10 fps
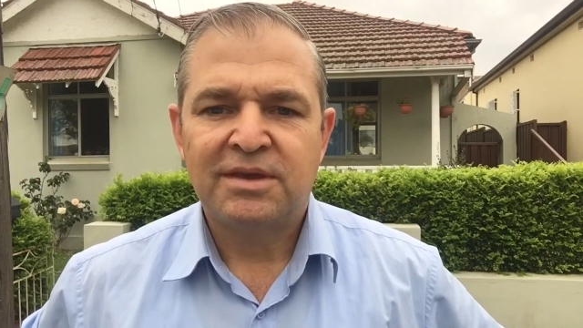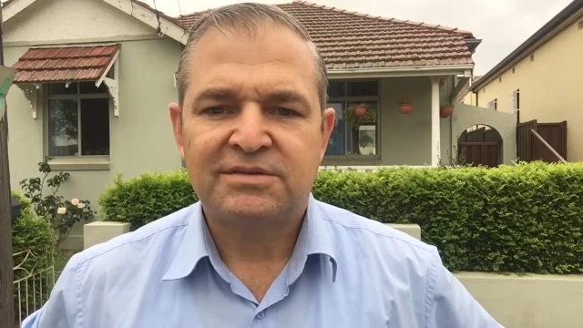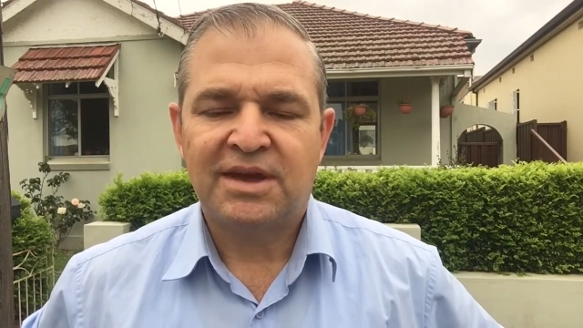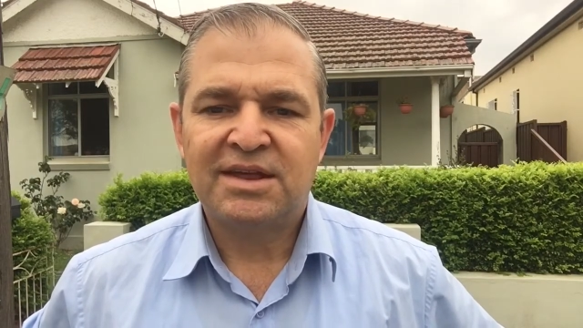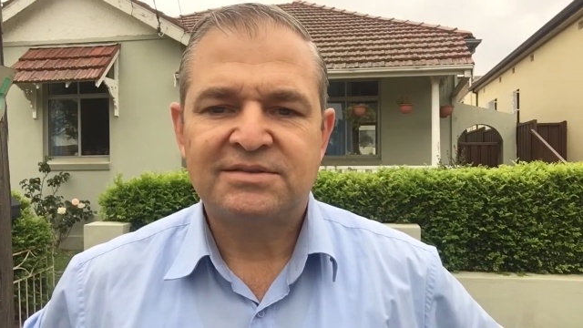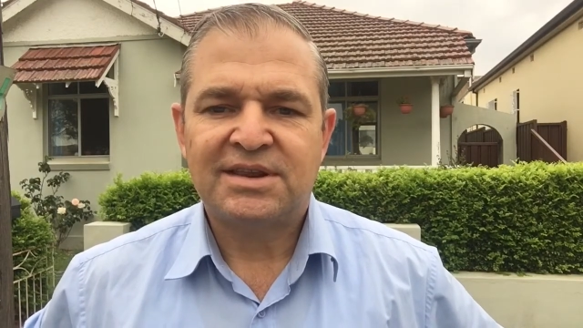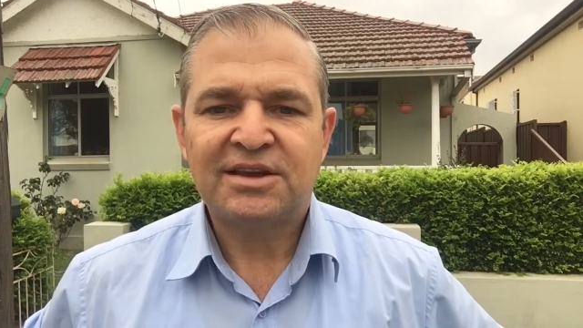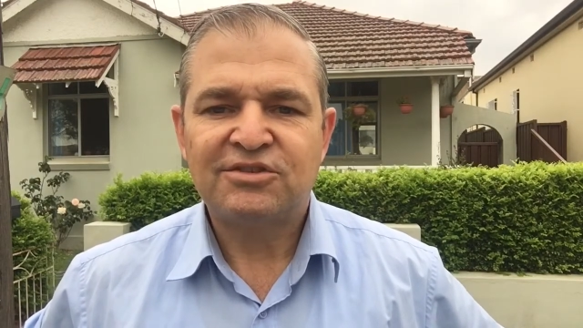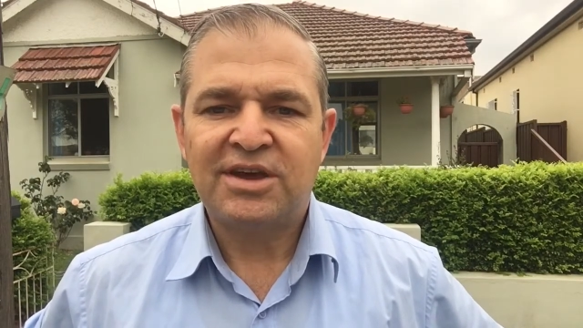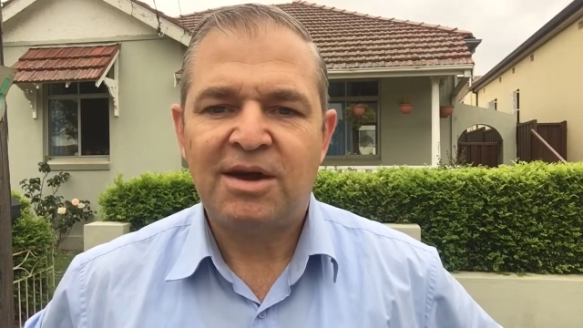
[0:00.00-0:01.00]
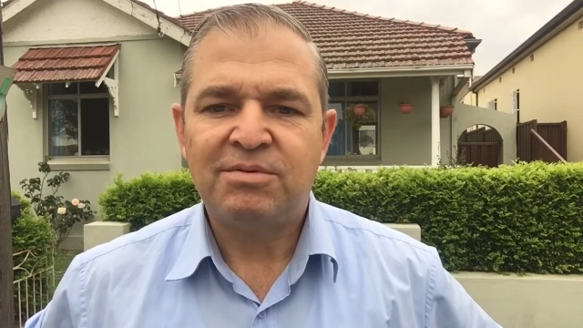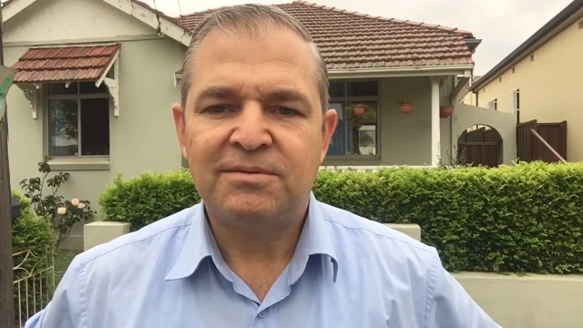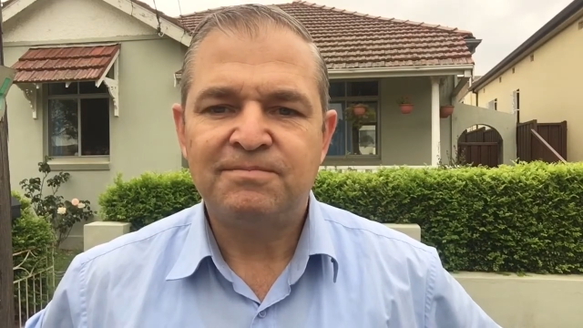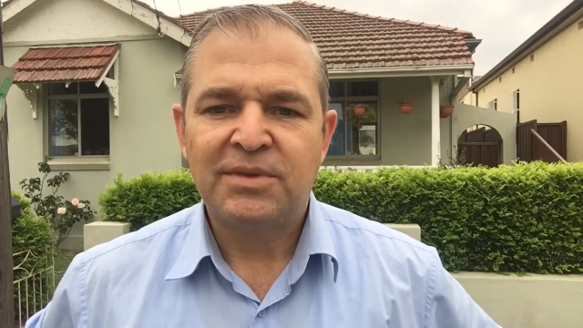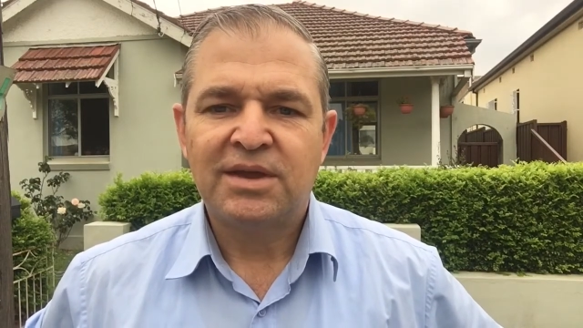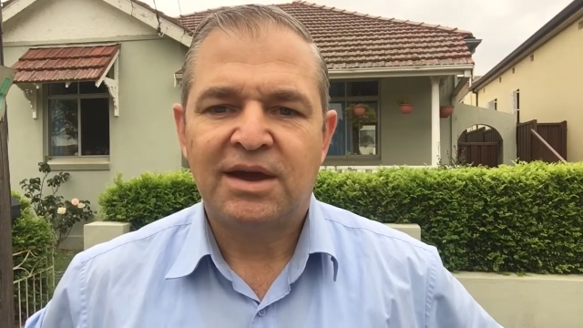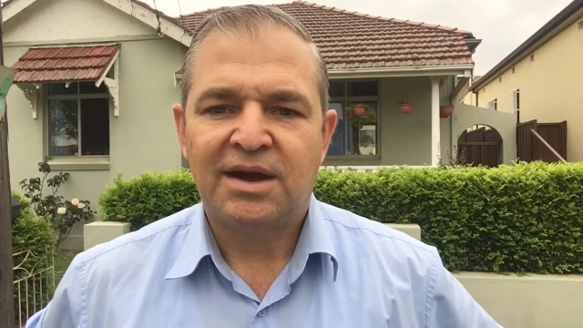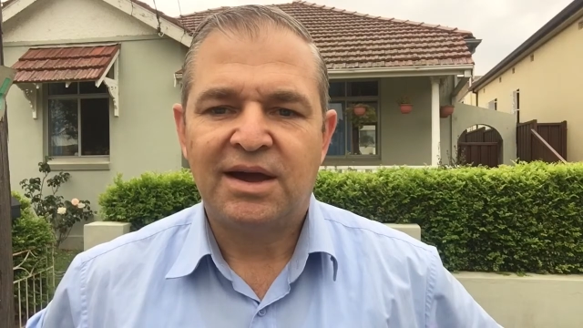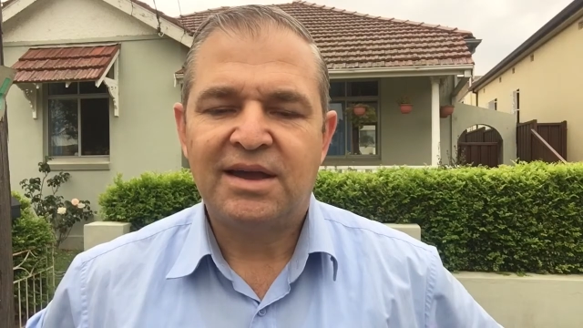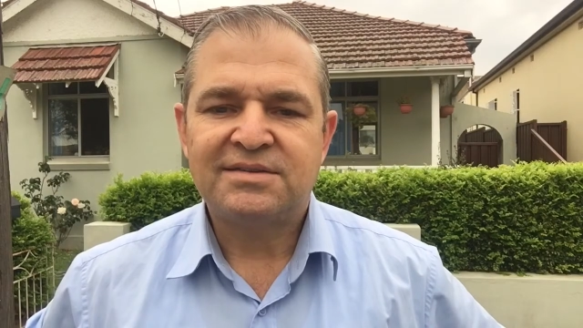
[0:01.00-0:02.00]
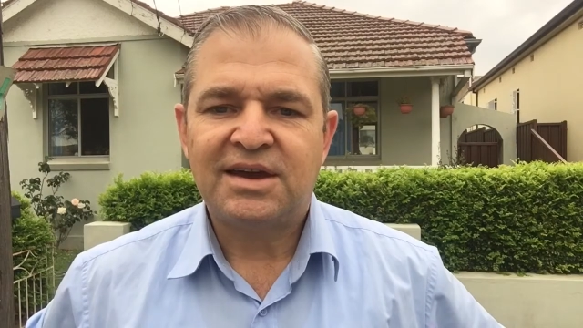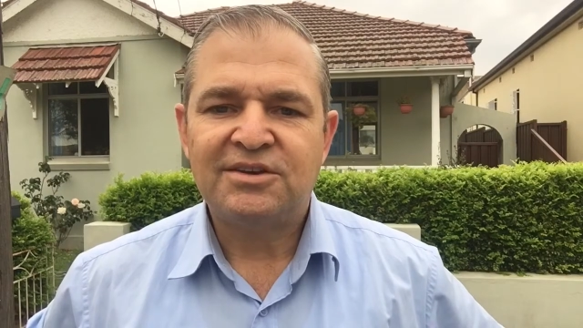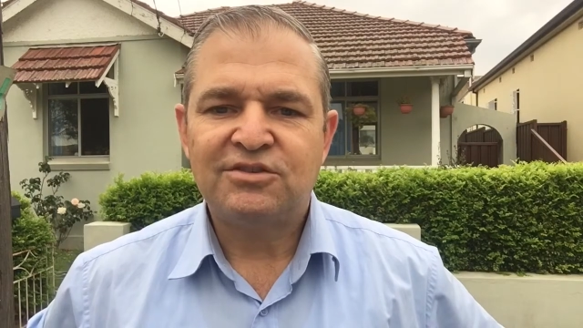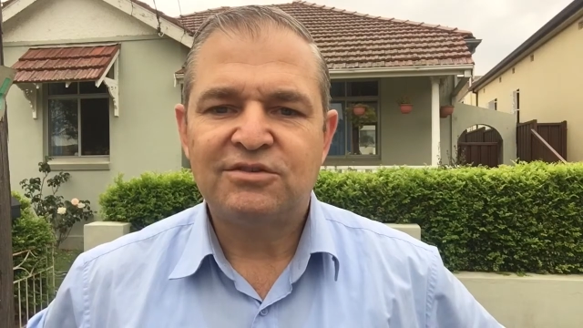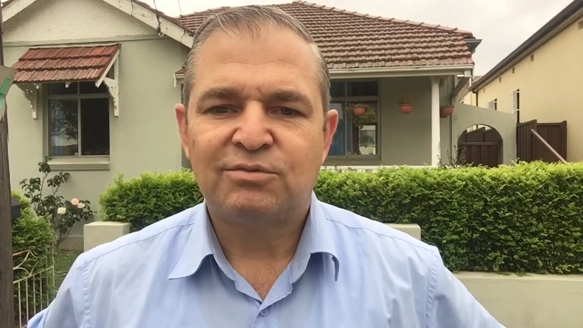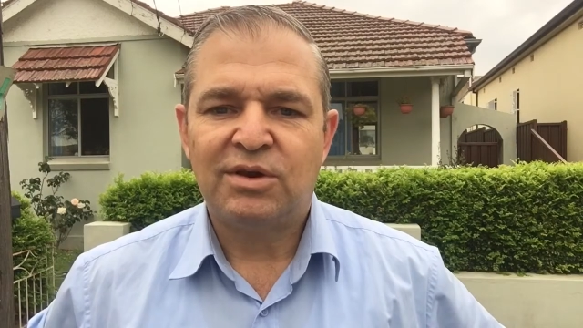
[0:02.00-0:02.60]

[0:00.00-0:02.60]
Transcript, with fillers: So how does that actually happen? Uh, as agents,